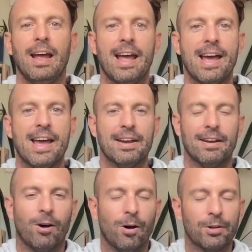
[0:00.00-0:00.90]

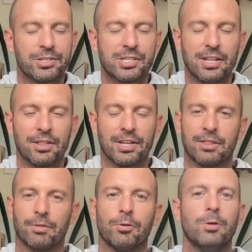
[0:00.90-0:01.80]
And all of a sudden,
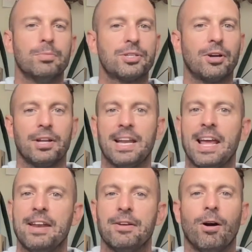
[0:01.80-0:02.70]
like, the room started
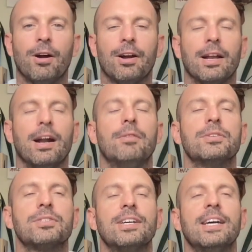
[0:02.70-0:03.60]
hitting hard. And I
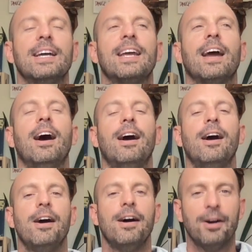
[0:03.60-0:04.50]
was like,
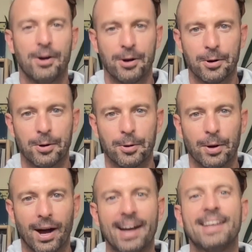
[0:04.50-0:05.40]

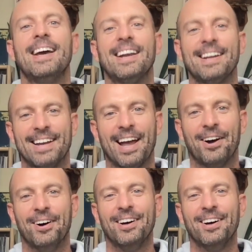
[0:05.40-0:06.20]
oh, I get it now.